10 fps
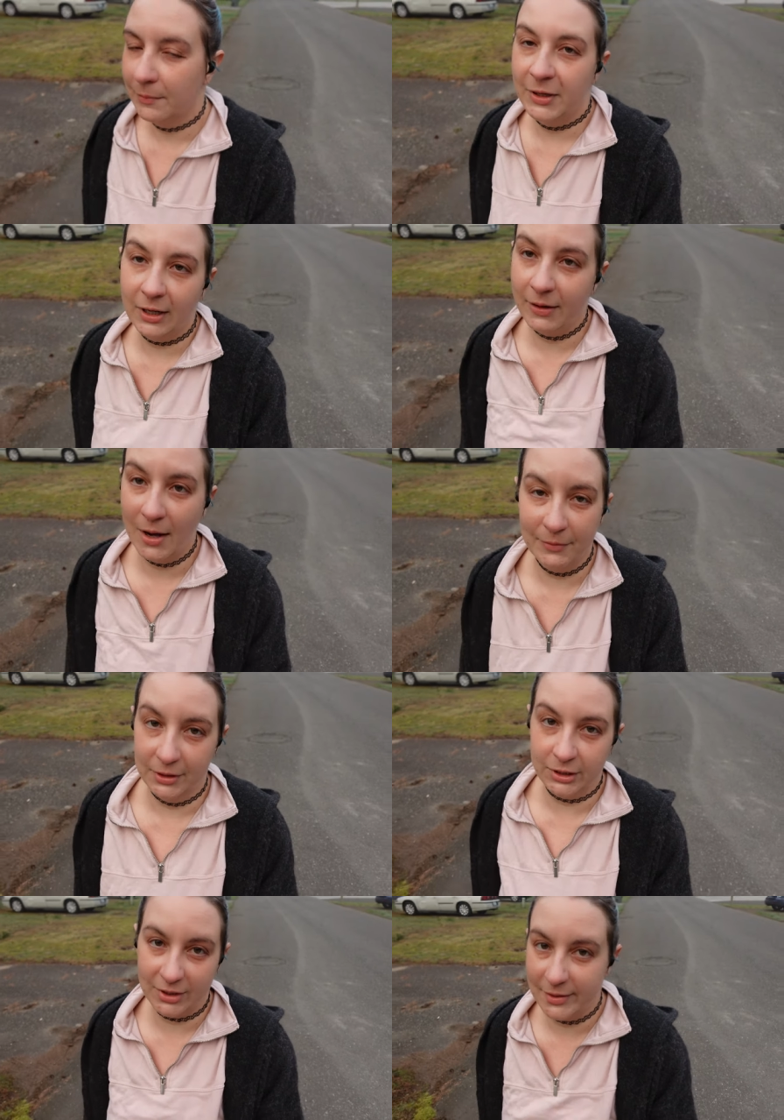But I, I
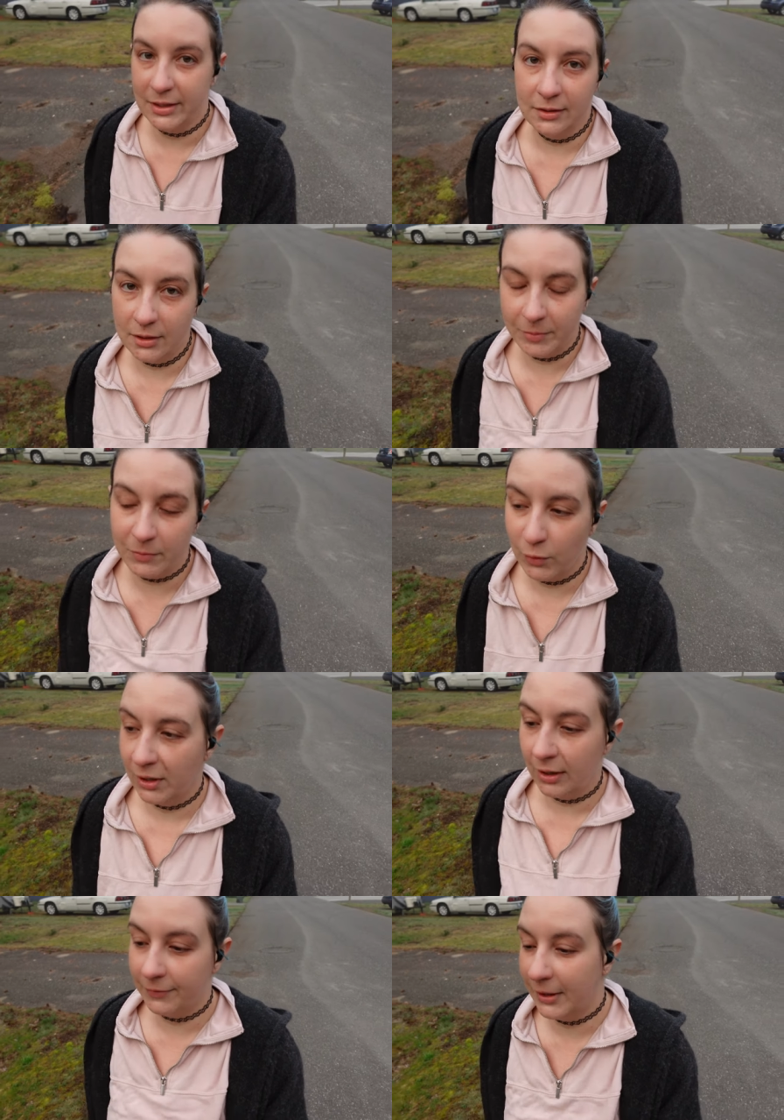really just need a little bit more
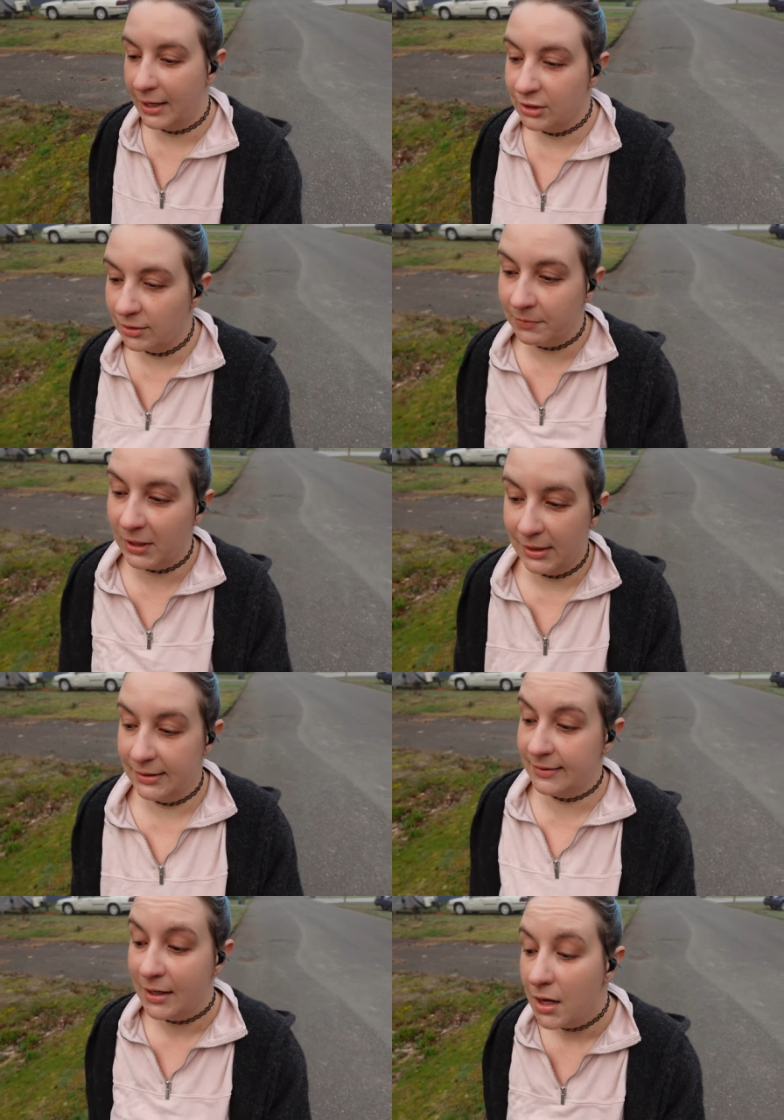clarification
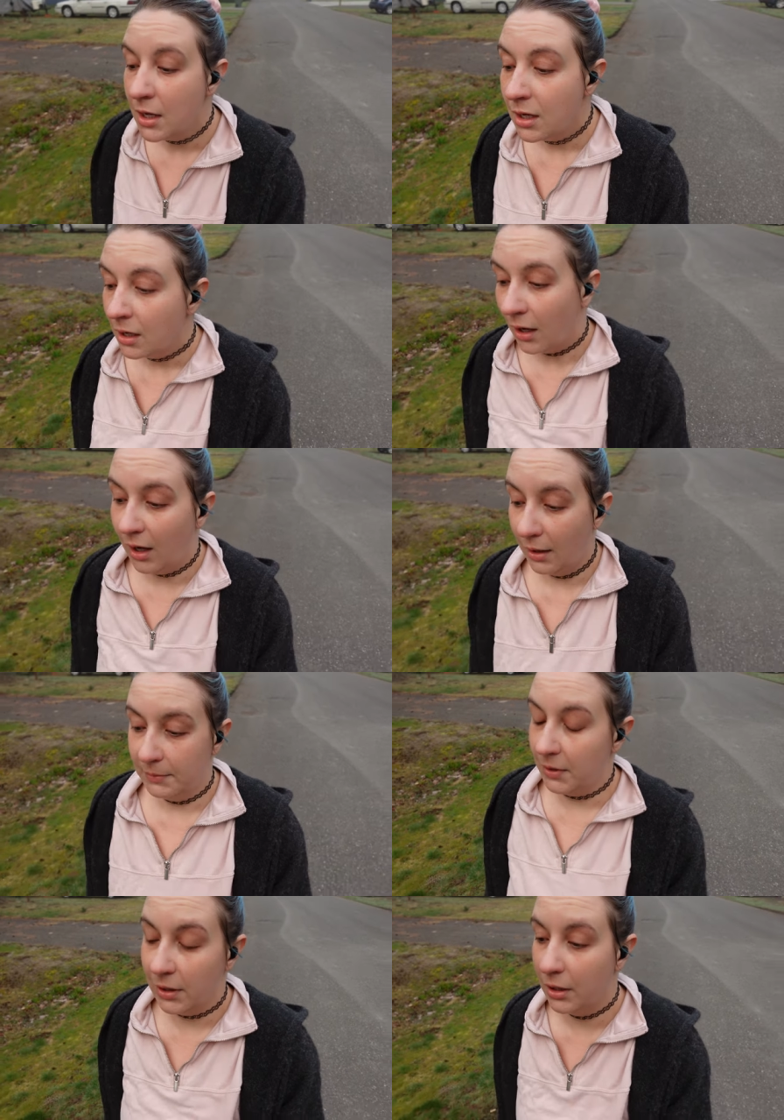because
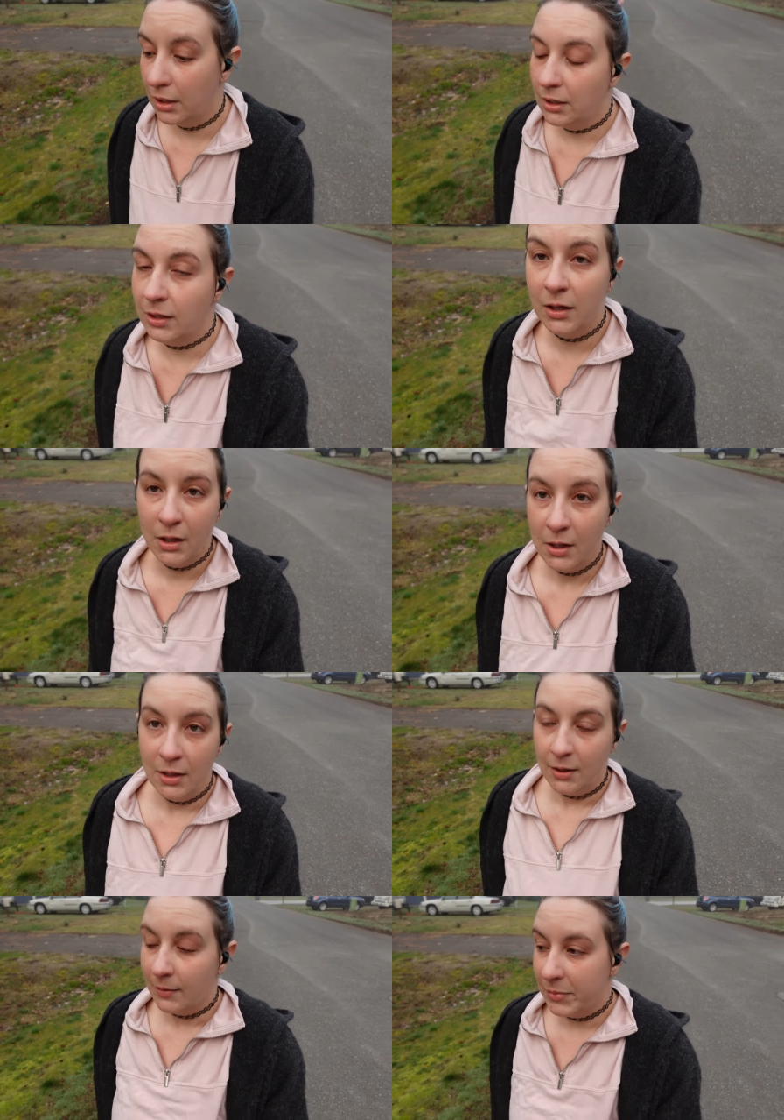um,
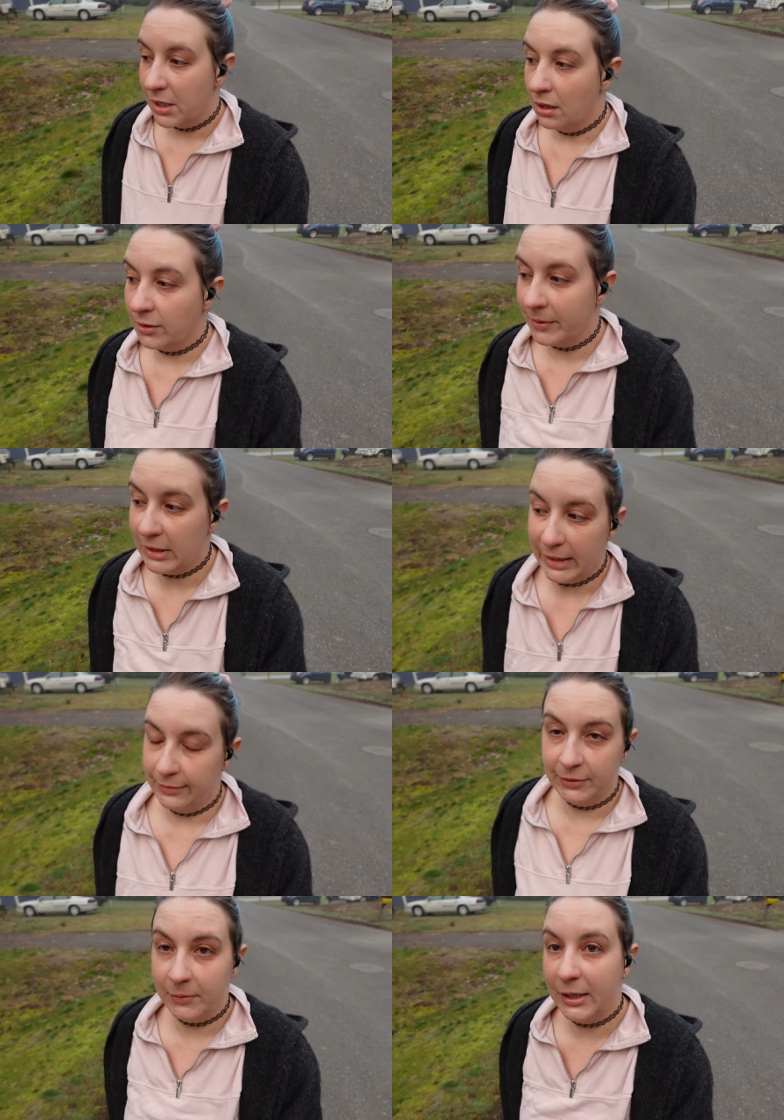being on your period
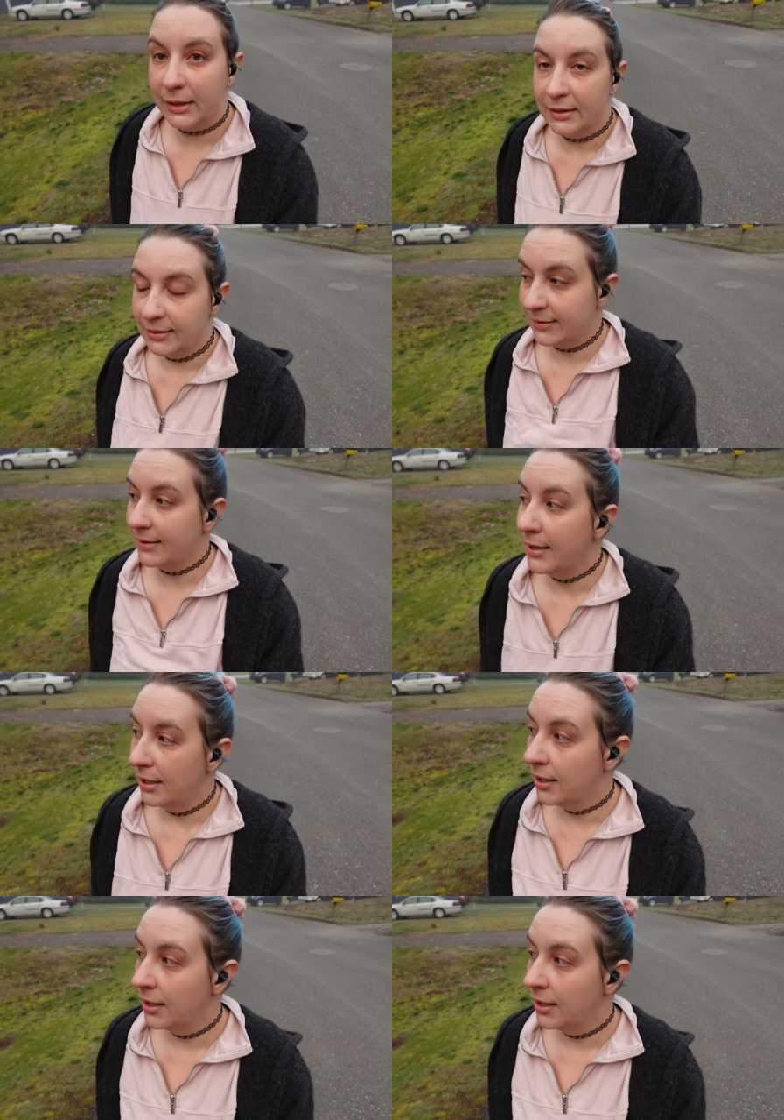every week is,